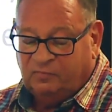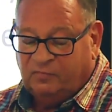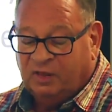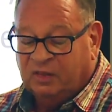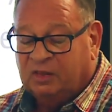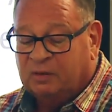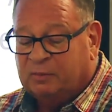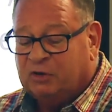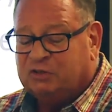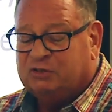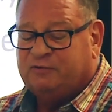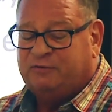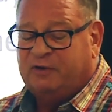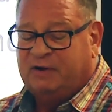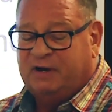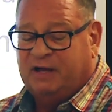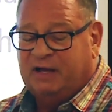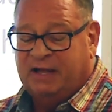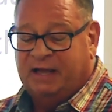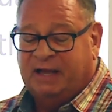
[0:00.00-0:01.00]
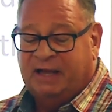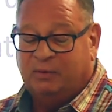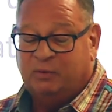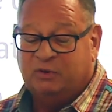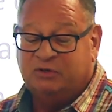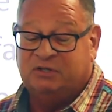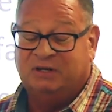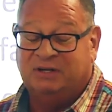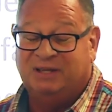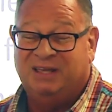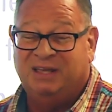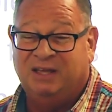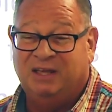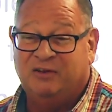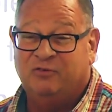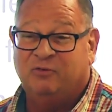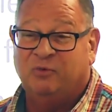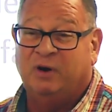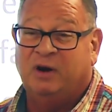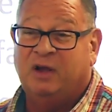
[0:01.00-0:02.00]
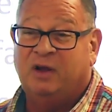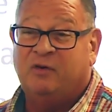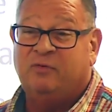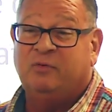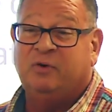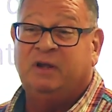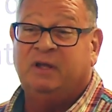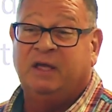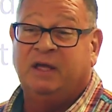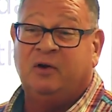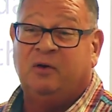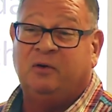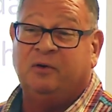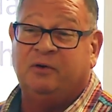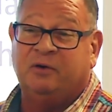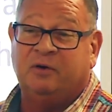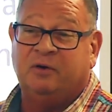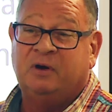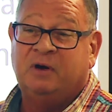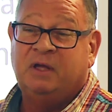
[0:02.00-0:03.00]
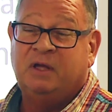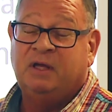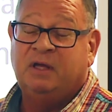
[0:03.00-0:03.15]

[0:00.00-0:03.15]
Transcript: The most fun I had was in Kiev, where every elder